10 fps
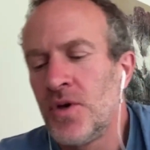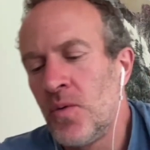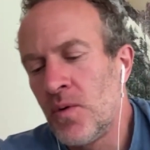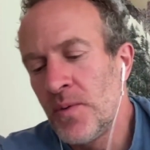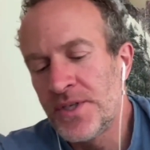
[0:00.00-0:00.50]

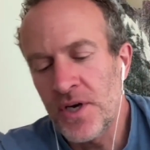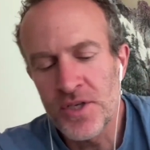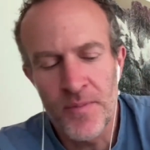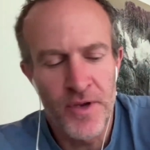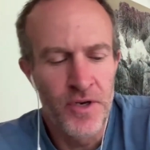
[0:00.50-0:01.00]
So when we
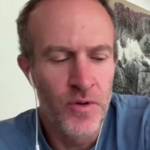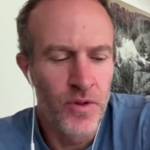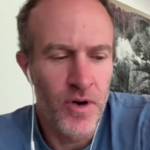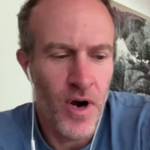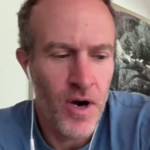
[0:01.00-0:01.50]
start something
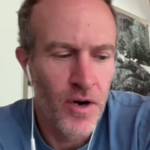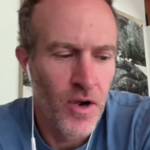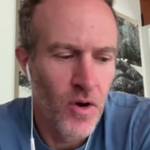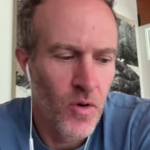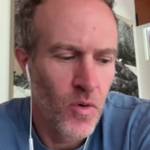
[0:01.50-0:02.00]
new, there are
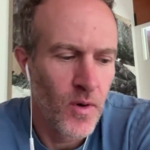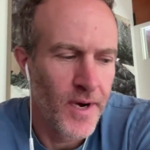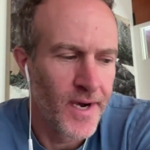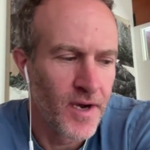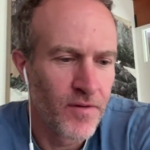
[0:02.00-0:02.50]

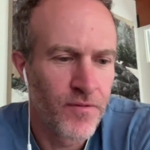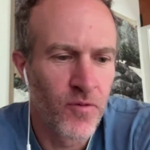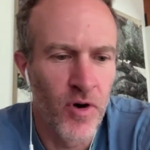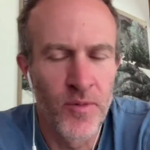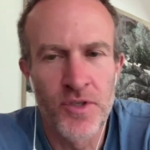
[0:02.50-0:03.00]
no
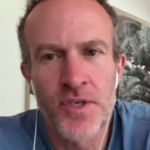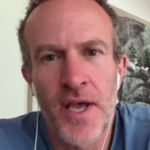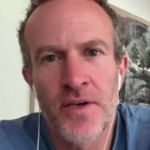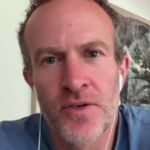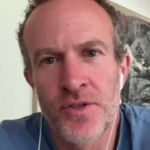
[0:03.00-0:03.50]
formal
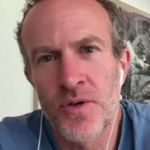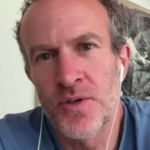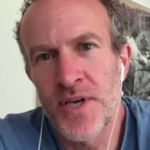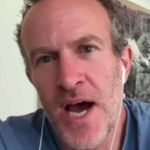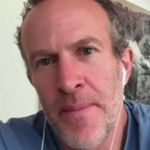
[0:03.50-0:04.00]
cycles
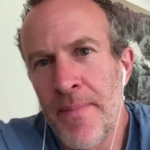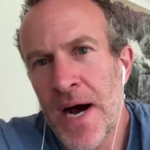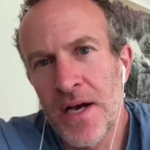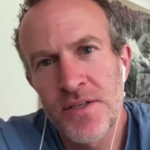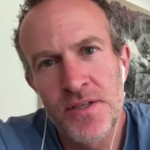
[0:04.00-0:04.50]
or time
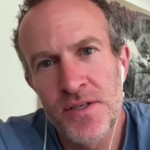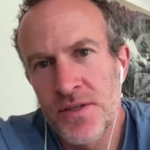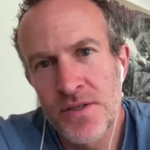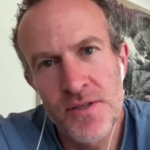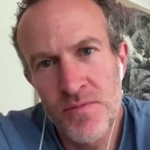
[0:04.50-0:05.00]

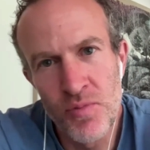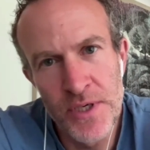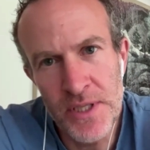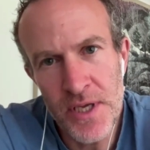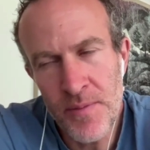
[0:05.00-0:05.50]
boxes
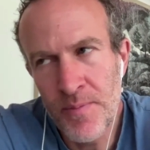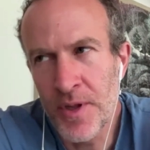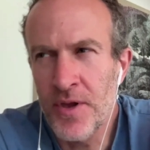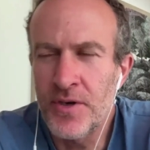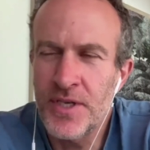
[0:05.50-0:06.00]
really,
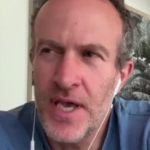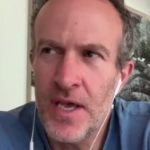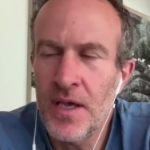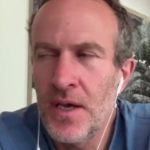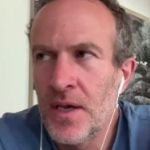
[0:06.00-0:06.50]
but there's
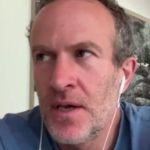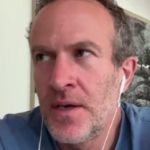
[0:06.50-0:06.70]
an